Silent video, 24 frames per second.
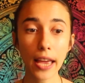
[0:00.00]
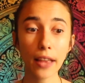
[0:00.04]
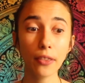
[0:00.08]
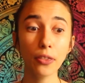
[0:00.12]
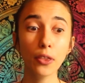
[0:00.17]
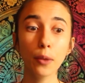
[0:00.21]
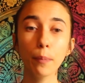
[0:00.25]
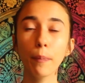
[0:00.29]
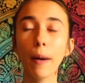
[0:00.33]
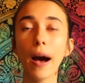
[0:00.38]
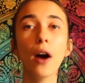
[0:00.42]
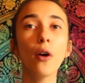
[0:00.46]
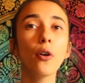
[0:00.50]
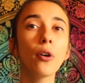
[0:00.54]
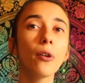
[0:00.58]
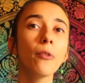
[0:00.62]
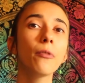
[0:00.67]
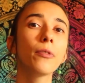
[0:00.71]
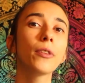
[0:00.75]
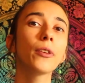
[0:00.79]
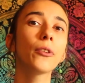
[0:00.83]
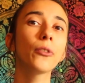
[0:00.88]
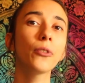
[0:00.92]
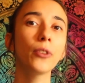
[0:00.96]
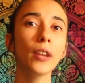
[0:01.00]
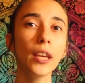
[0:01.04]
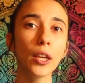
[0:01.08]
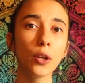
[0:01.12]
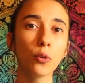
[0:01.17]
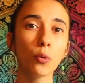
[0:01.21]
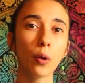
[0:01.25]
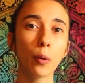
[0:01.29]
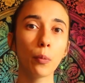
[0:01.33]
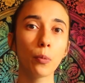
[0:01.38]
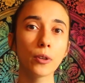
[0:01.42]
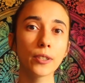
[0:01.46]
and the power of the
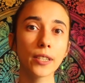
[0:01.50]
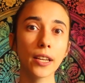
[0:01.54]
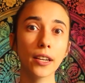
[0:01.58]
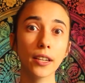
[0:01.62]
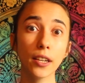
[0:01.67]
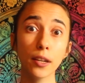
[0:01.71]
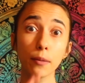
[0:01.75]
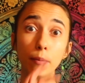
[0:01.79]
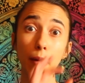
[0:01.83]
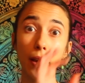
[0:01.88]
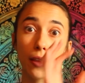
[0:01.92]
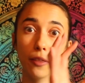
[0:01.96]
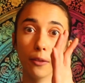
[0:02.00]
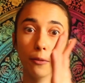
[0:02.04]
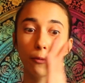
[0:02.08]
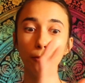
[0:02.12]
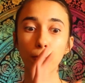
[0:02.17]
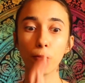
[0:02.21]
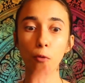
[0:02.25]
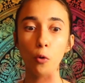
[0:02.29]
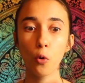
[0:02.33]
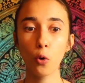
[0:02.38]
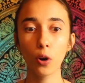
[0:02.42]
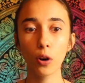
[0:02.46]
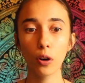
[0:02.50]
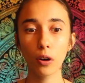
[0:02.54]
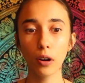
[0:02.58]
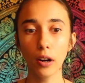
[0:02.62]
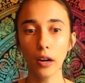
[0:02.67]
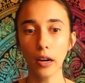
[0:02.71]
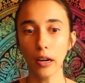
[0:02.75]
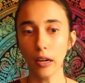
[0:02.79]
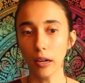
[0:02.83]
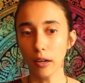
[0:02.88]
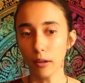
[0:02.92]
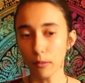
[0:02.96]
seed, represented by the four